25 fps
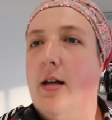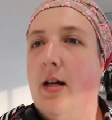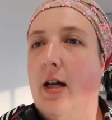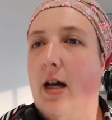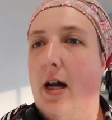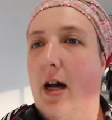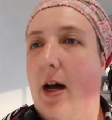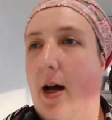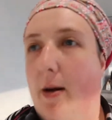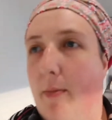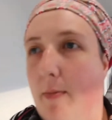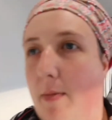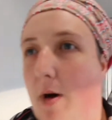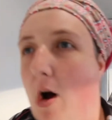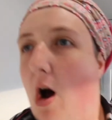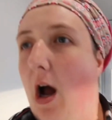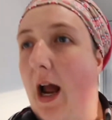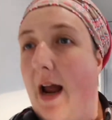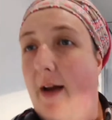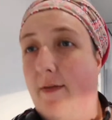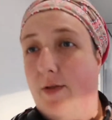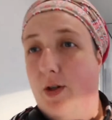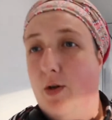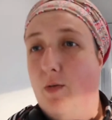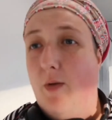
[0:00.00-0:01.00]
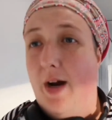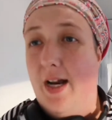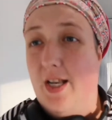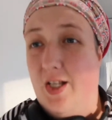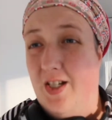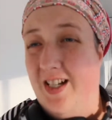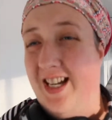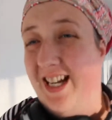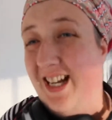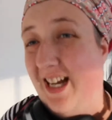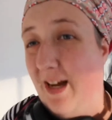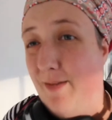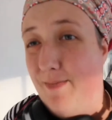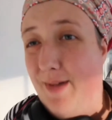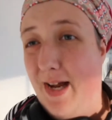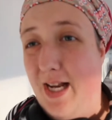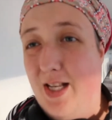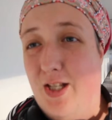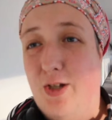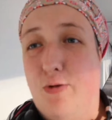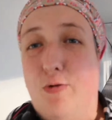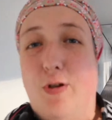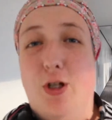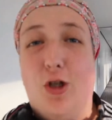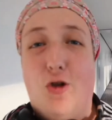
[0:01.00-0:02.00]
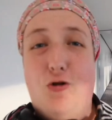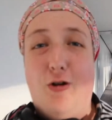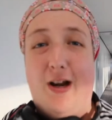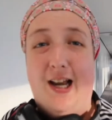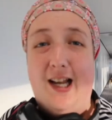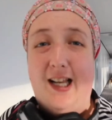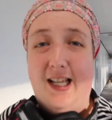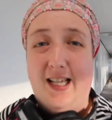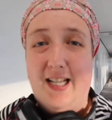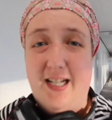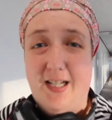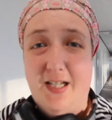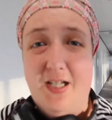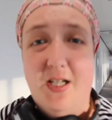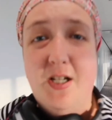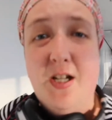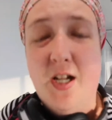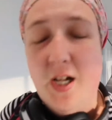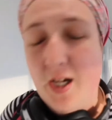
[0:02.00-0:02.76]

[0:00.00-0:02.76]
I have to wait till I get back to Australia